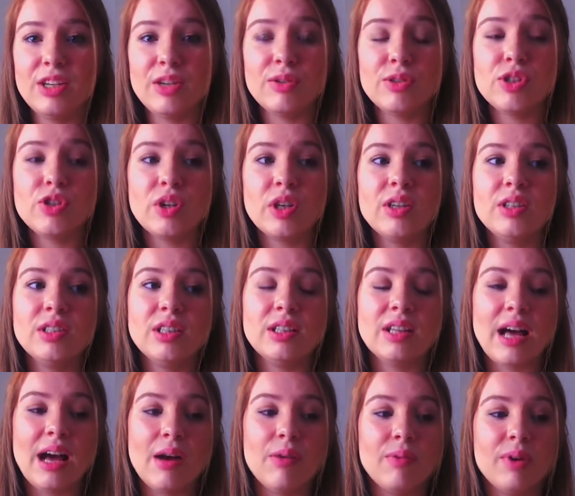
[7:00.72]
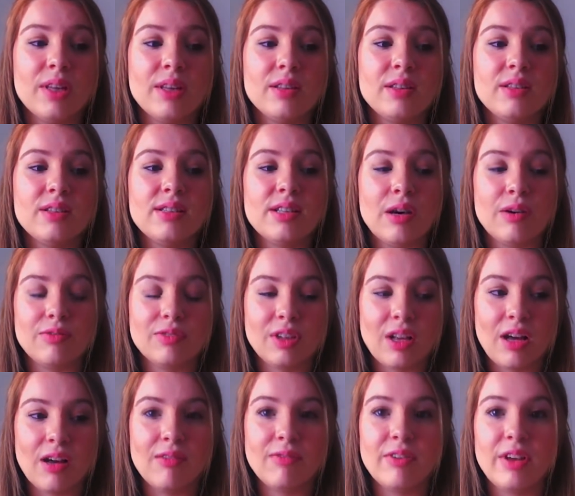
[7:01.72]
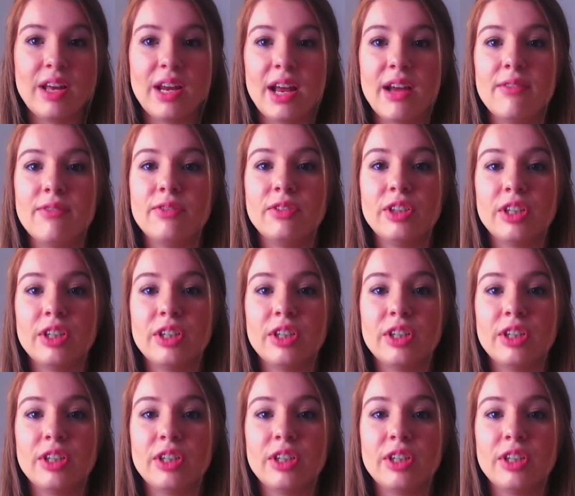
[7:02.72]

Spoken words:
struggled a lot with self-love, and I've